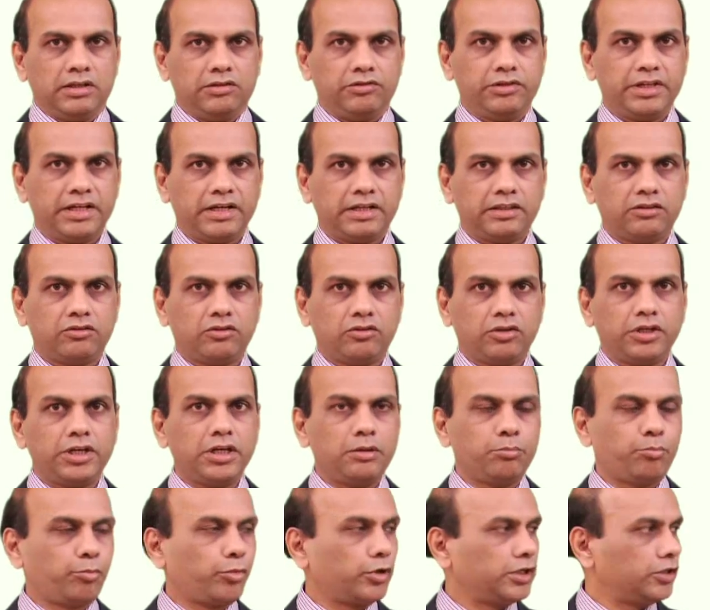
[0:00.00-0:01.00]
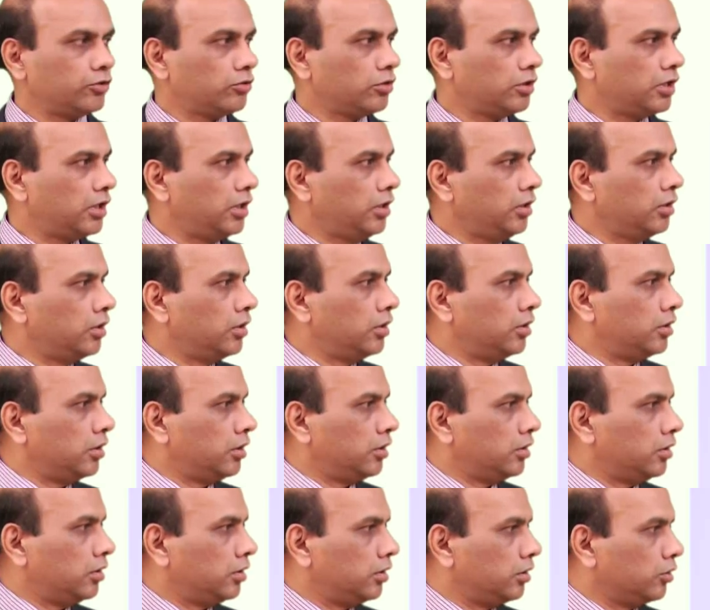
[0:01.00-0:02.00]
There are three particular
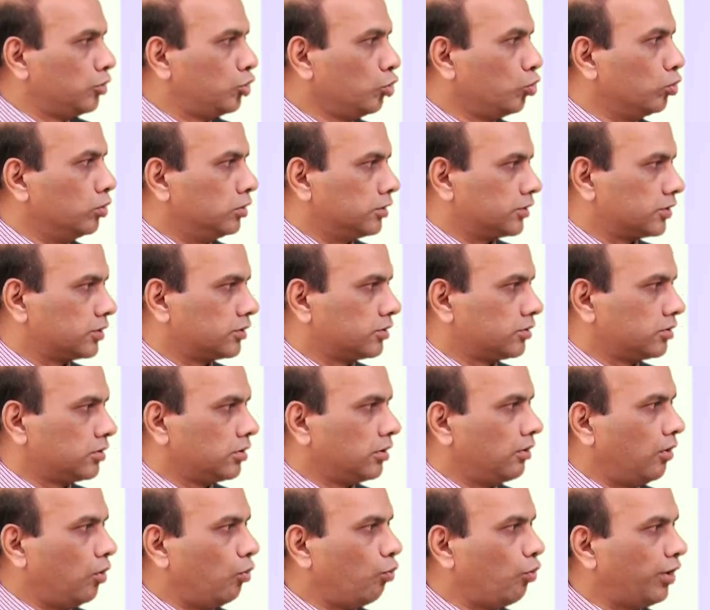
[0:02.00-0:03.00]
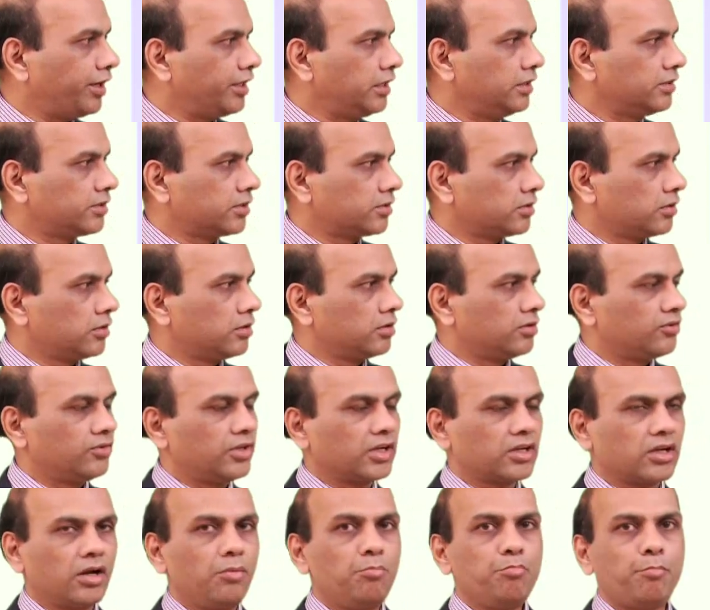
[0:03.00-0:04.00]
tools. One is
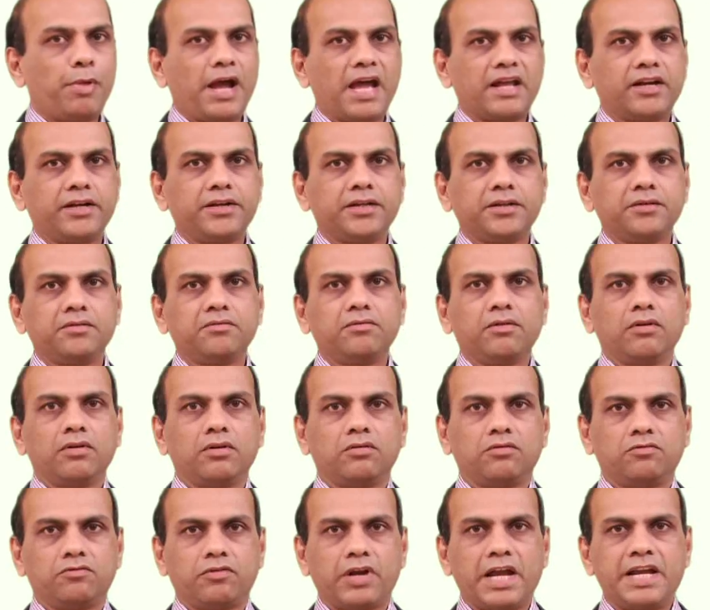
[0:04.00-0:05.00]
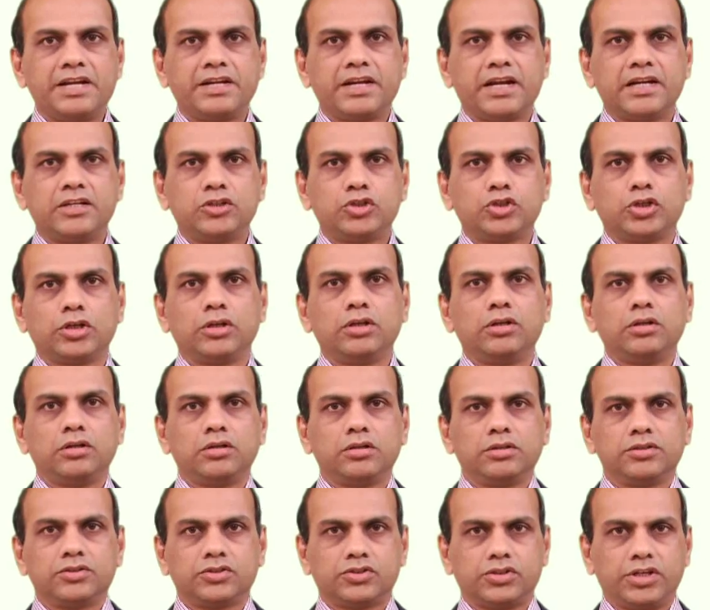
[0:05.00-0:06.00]
the comparative financial
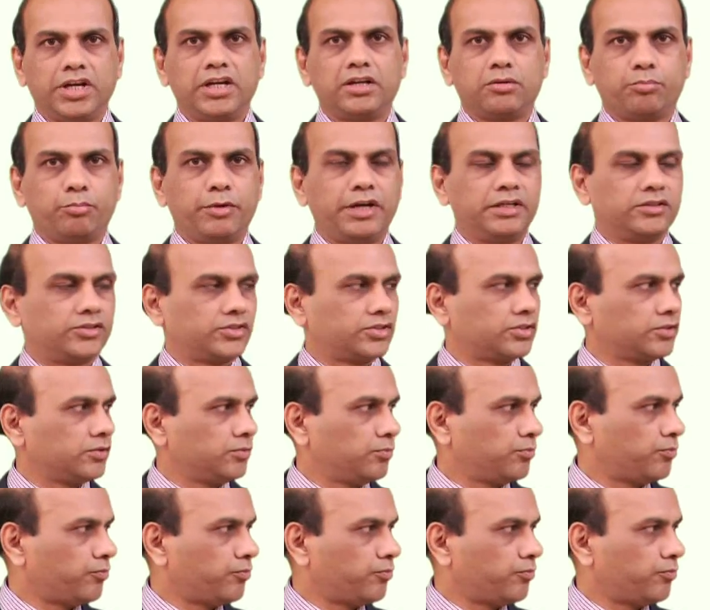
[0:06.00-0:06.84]
statements.